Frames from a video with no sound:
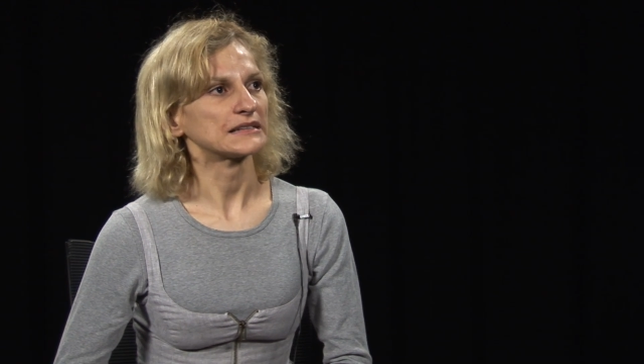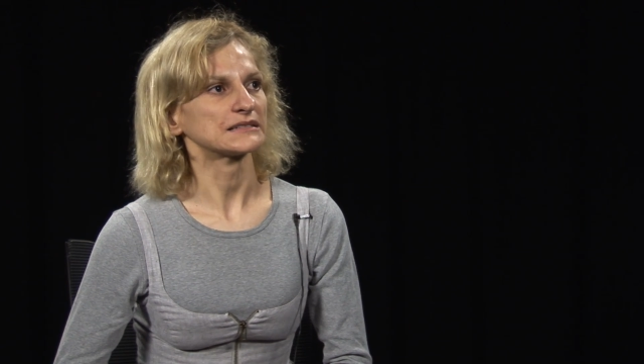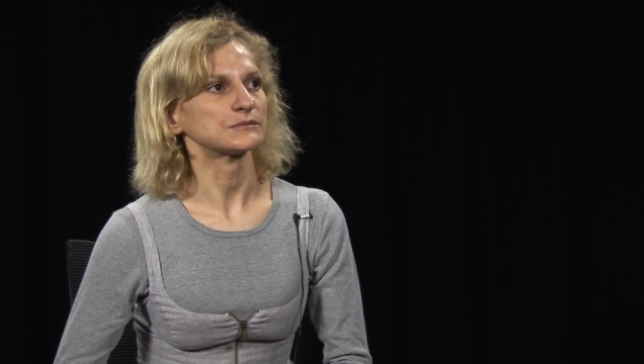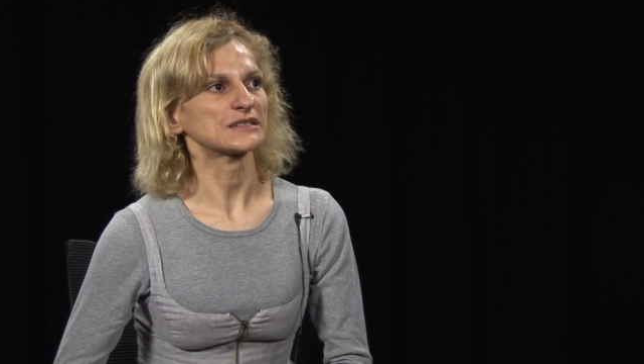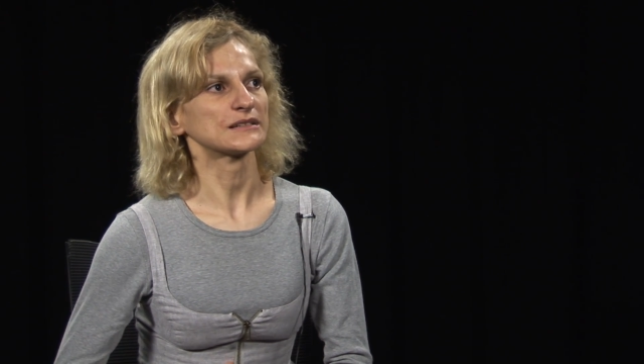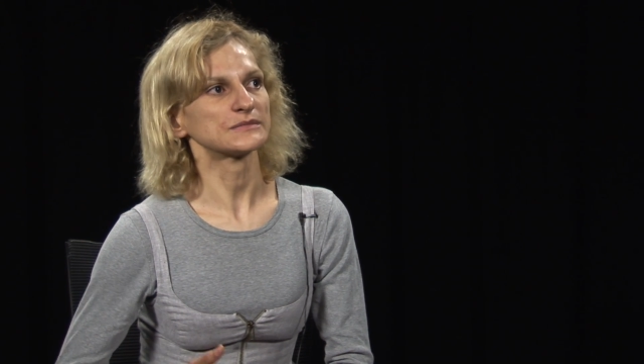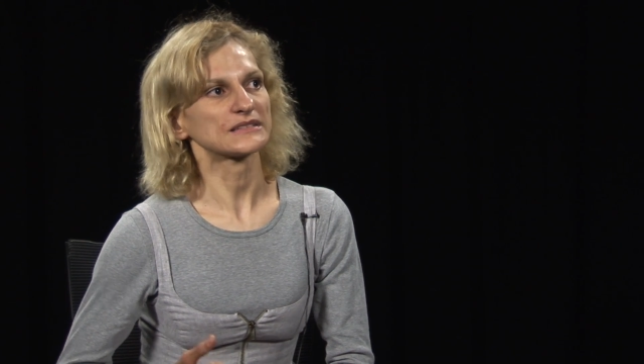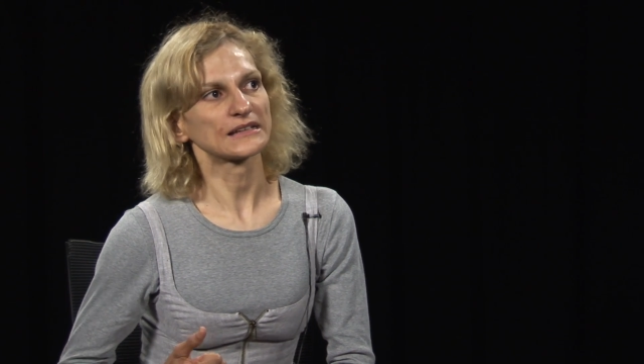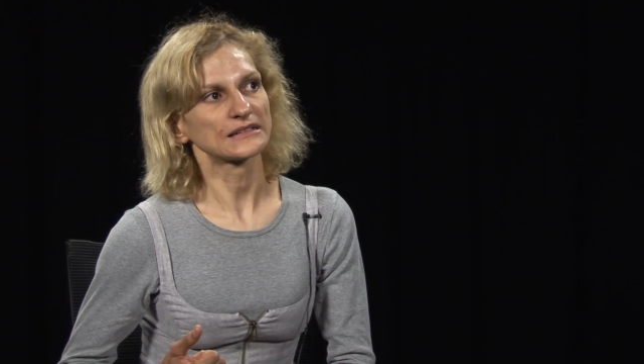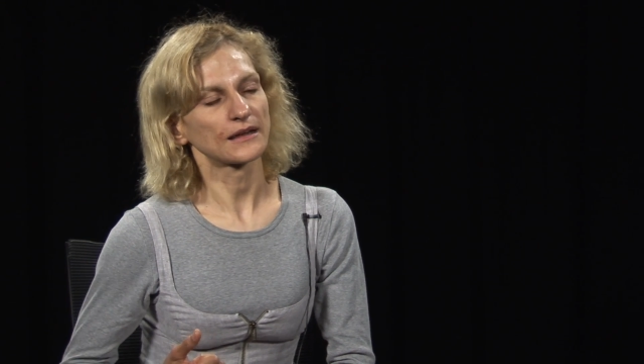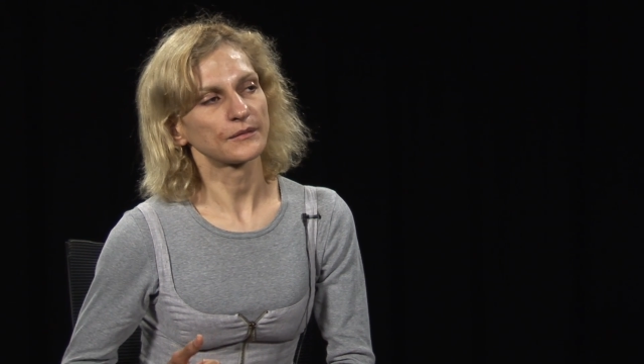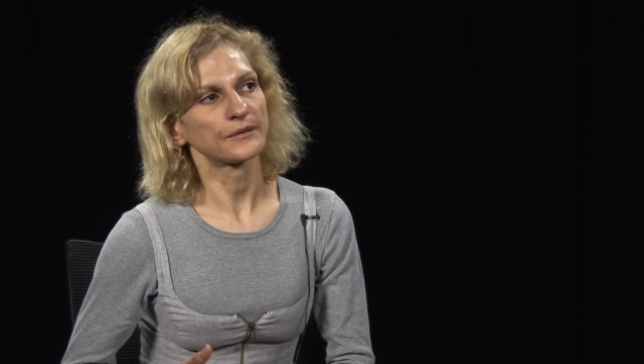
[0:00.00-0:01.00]
and sometimes
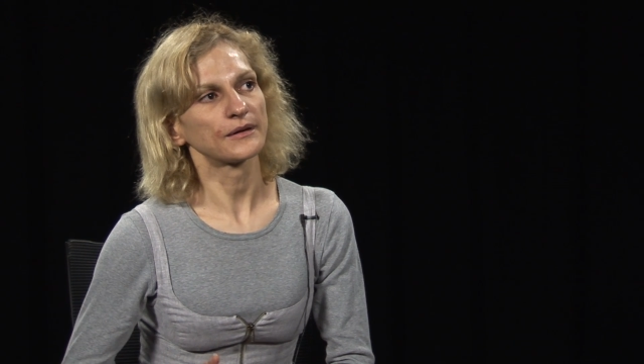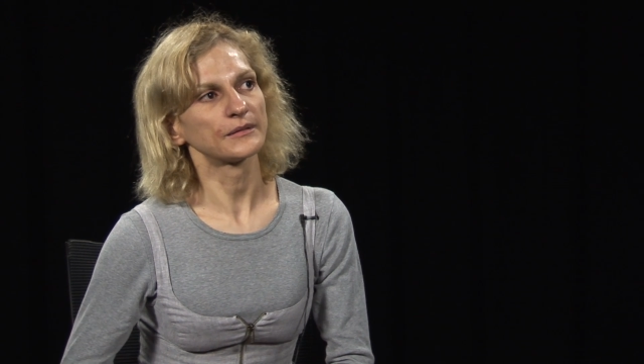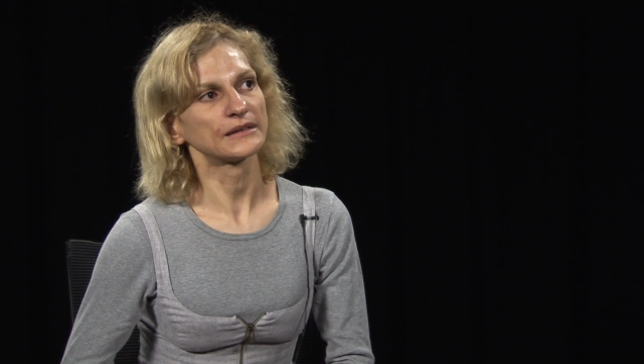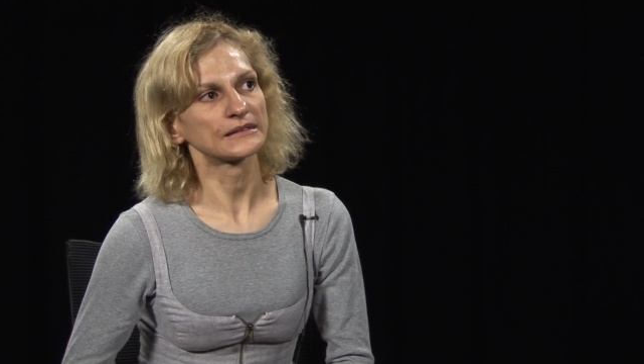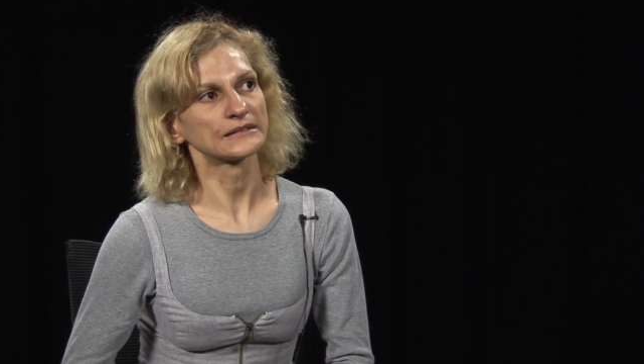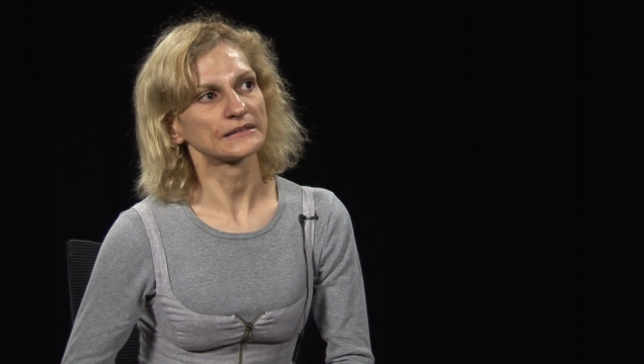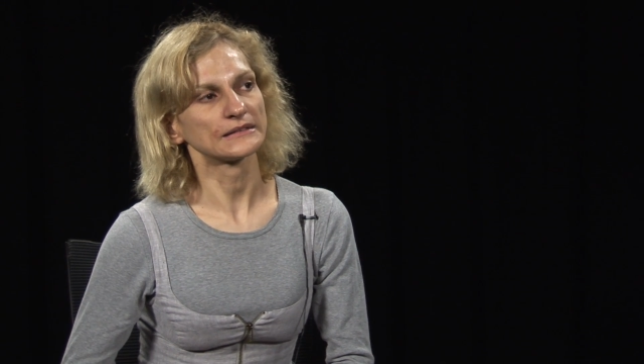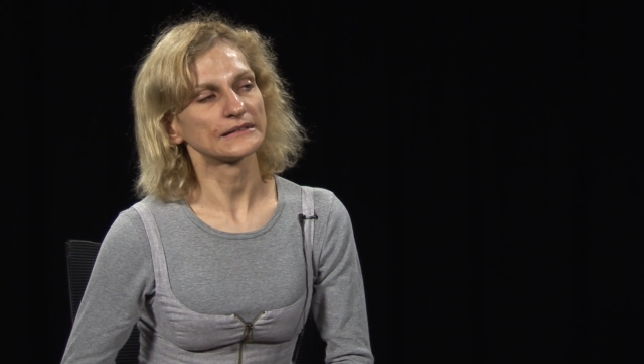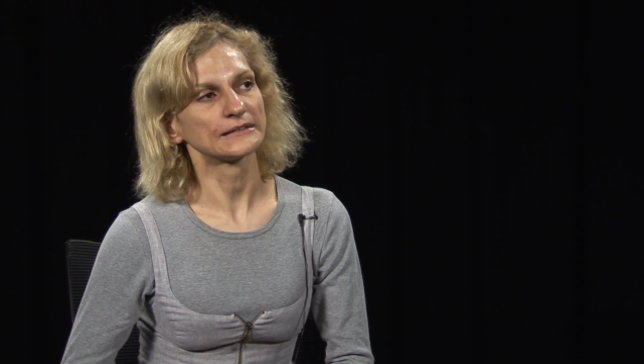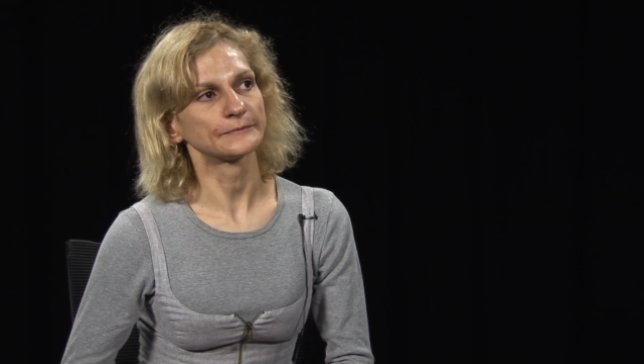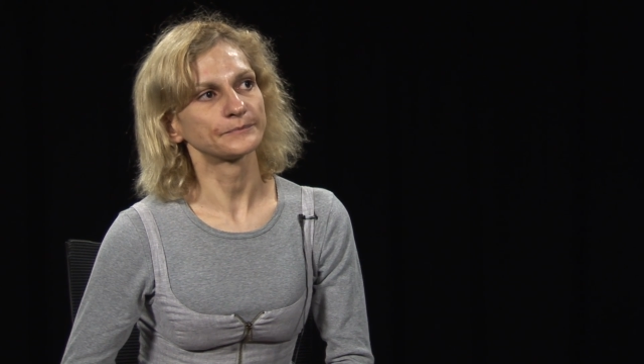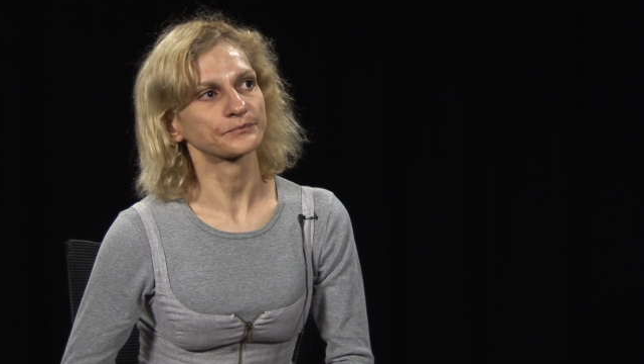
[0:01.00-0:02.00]
that. Um, I mean,
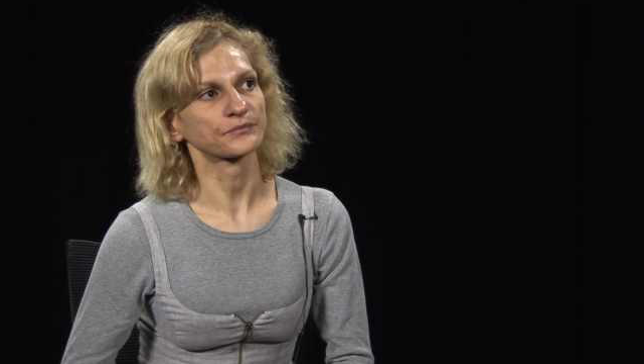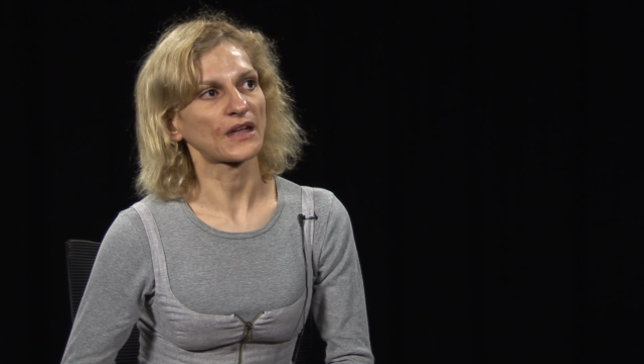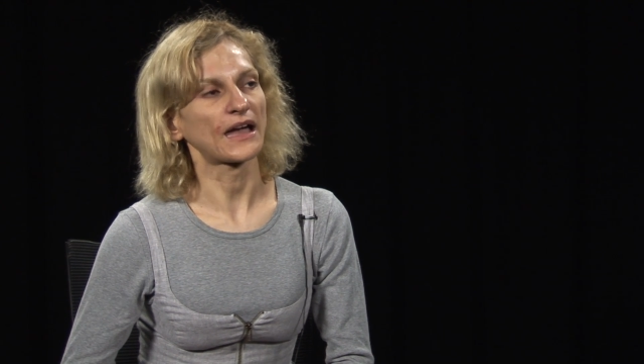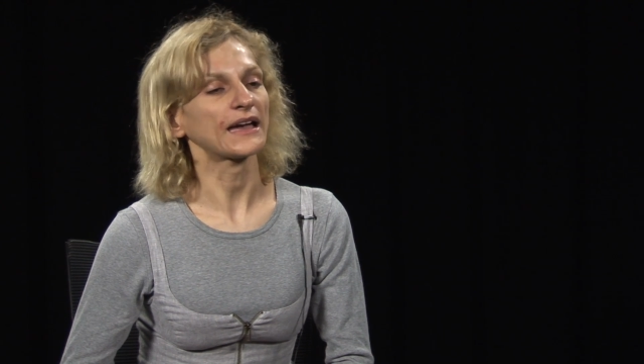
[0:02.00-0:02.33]
um,